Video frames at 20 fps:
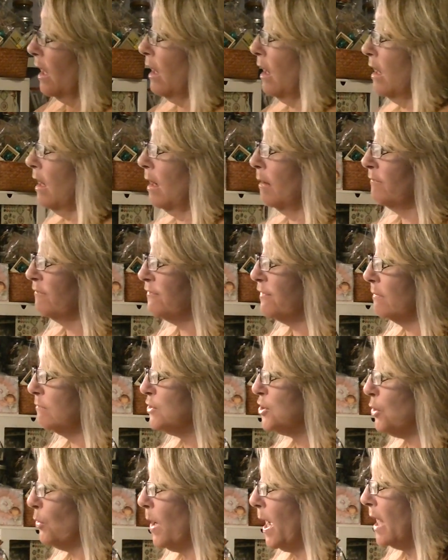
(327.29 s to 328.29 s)
From
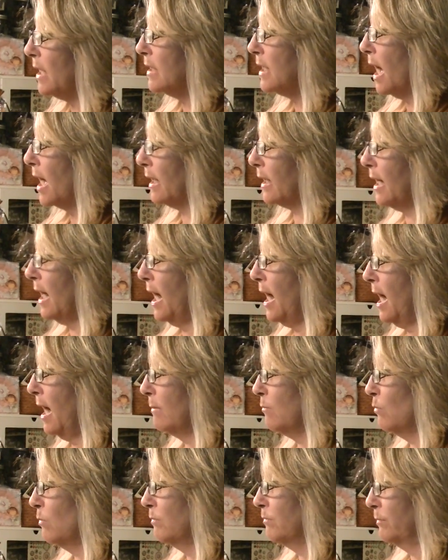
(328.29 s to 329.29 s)

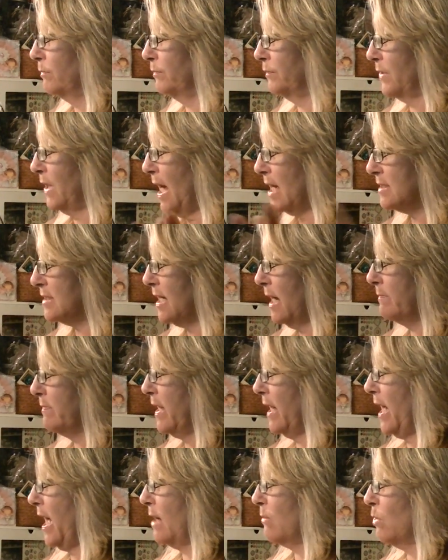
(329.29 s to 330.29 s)
Joann.com, last time
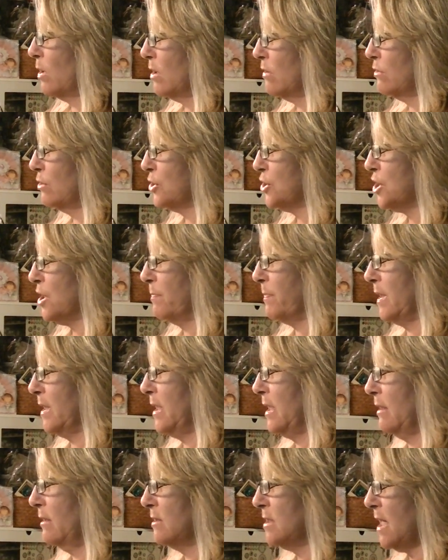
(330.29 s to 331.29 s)
they had one of their shipping
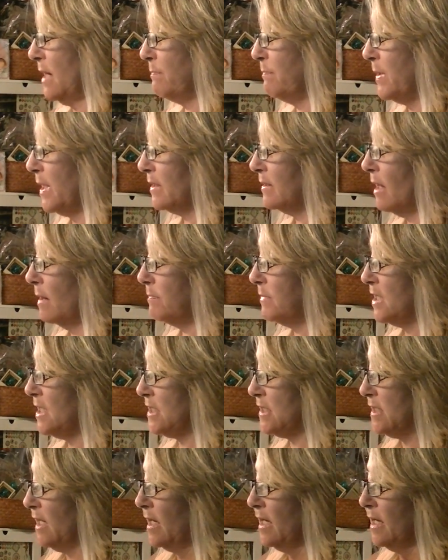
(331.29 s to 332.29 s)
deals, I picked up
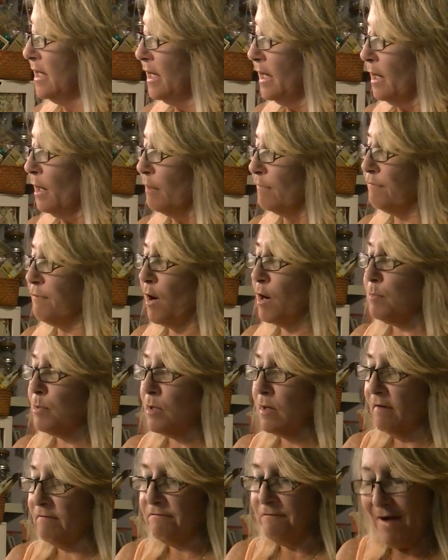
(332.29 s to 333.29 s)
these
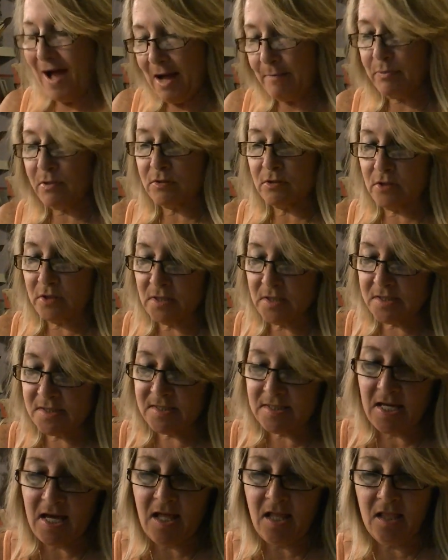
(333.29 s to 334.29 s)

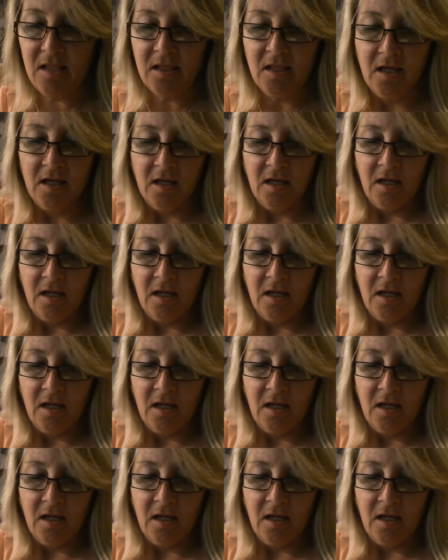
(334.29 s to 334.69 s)
Faber-Castell